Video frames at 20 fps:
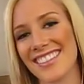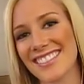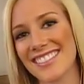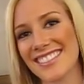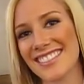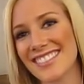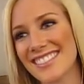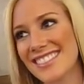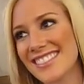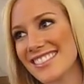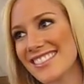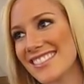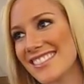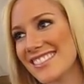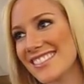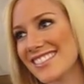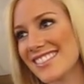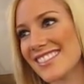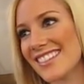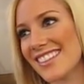bring it more in
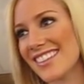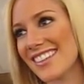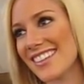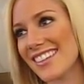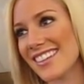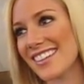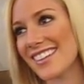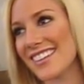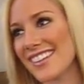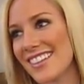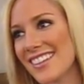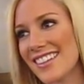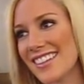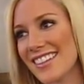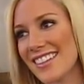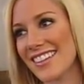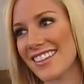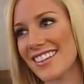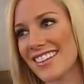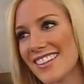video too.
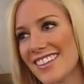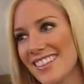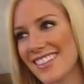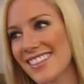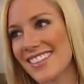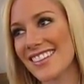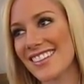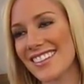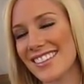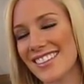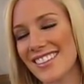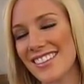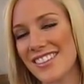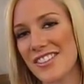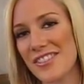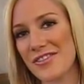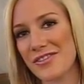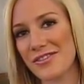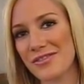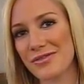Now,
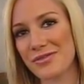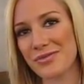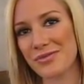when